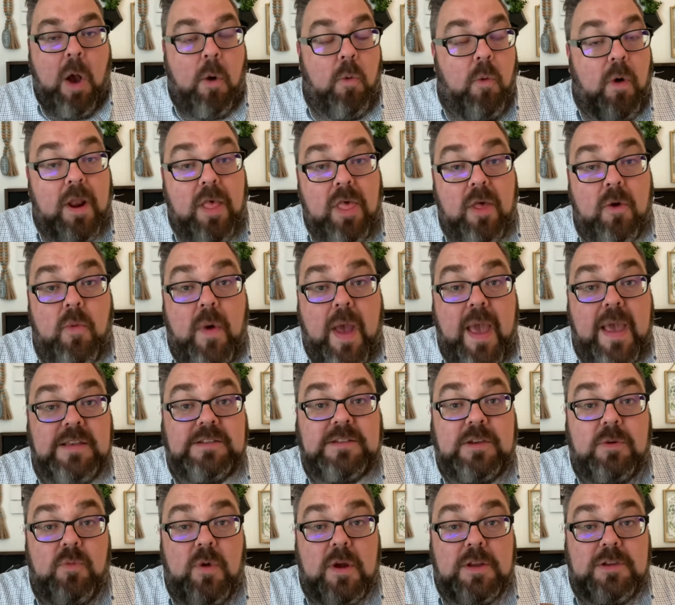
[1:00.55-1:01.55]
one of the
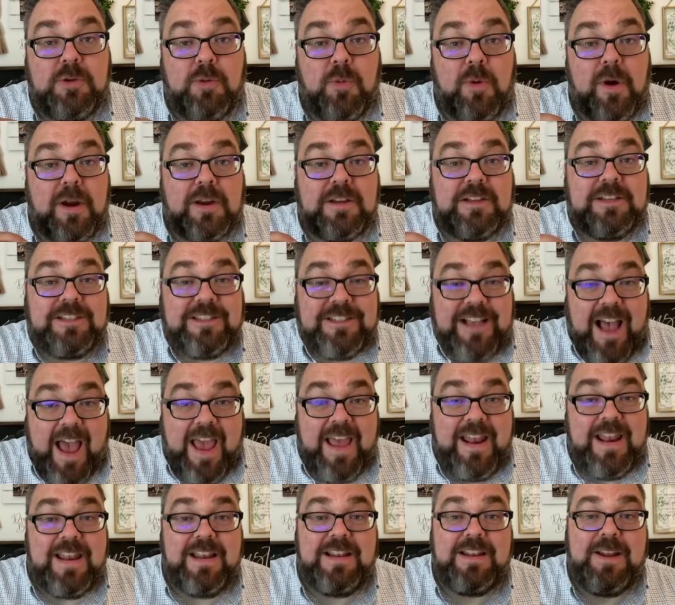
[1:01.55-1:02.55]
ways in which we're
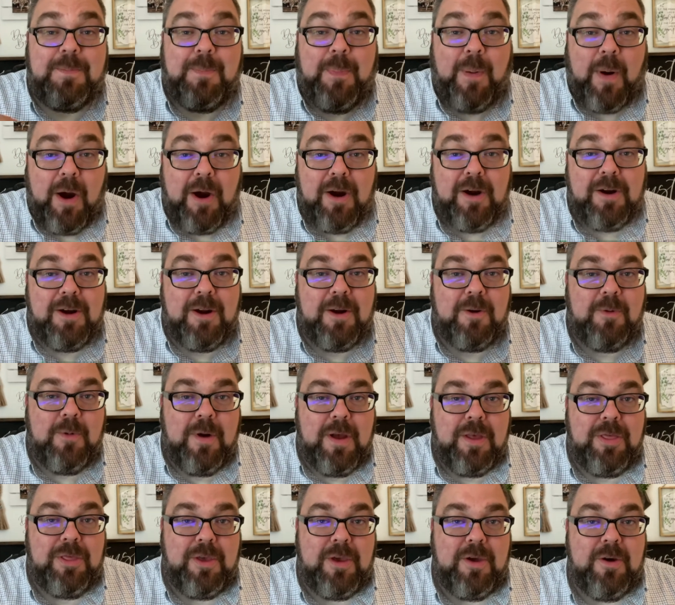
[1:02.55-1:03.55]
excited to partner
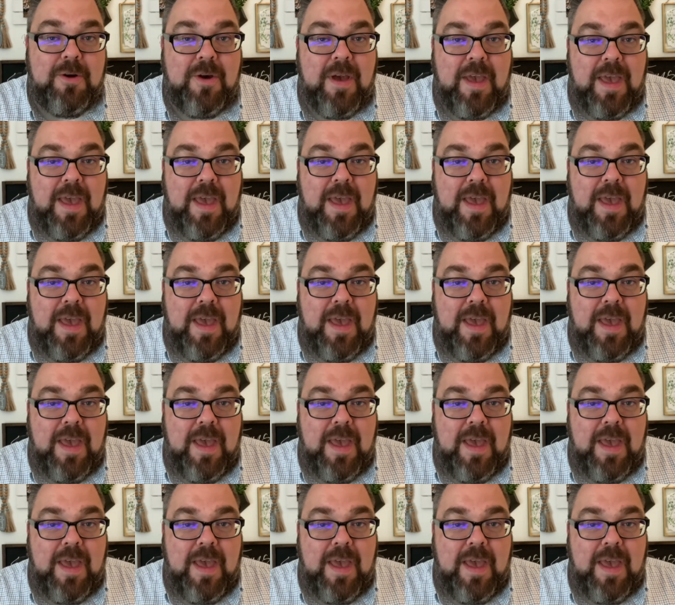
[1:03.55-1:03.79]
with you